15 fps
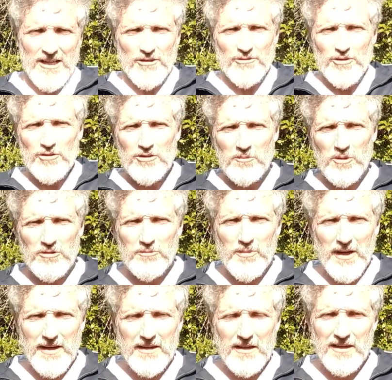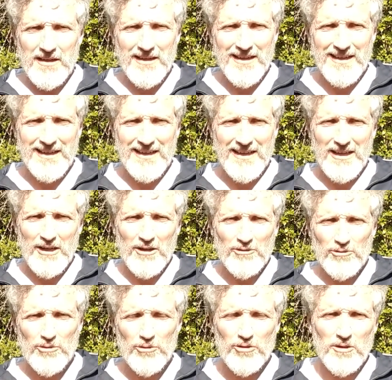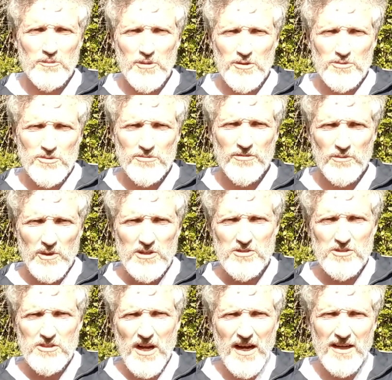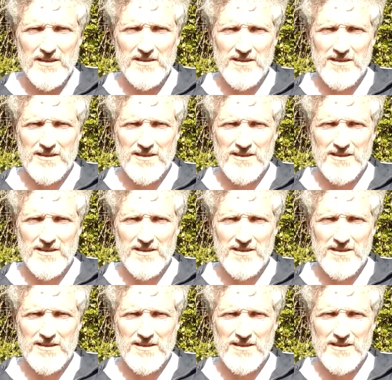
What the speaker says: Do the move big, do the move with style,